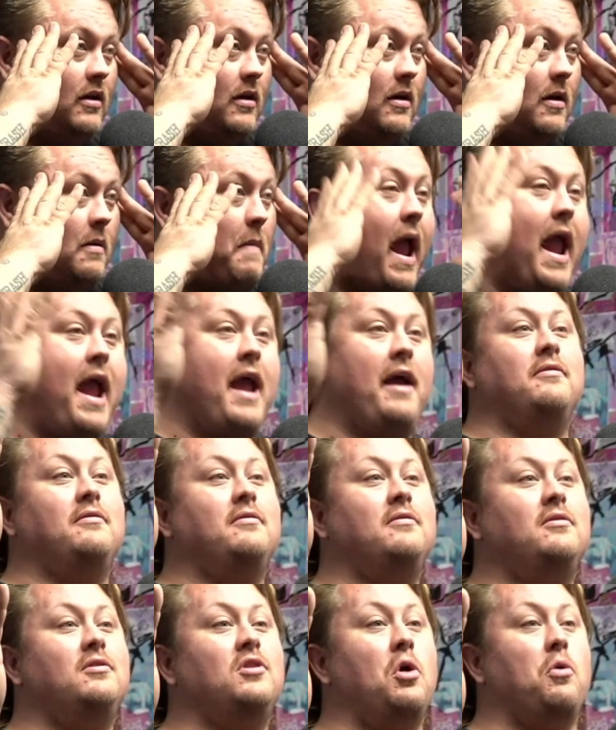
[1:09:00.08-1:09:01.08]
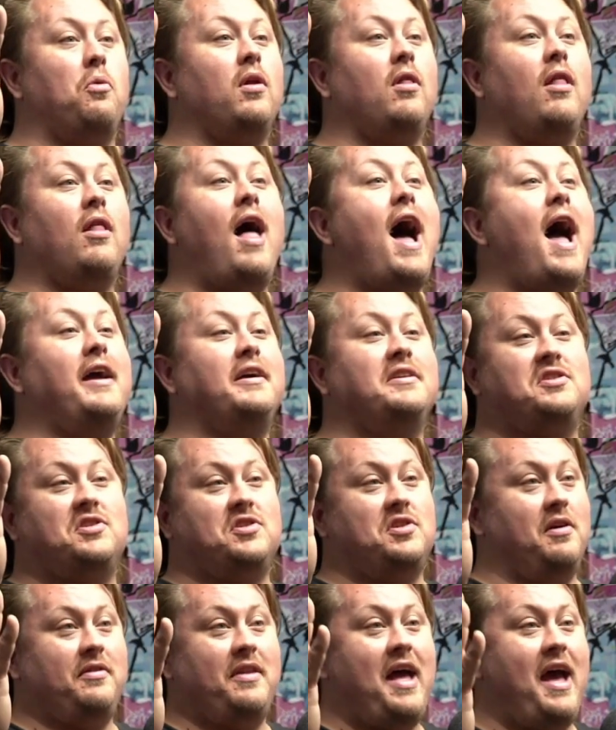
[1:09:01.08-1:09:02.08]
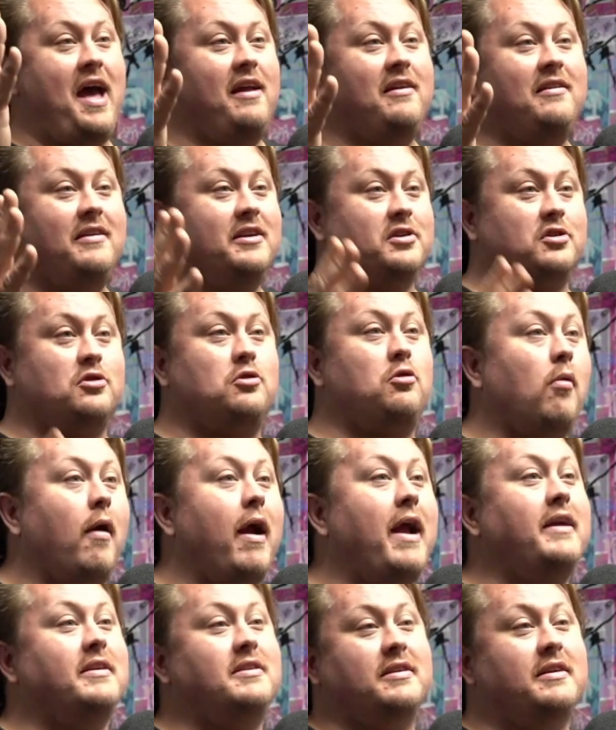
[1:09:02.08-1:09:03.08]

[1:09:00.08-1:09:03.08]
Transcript: Man, the reliance on that is crazy.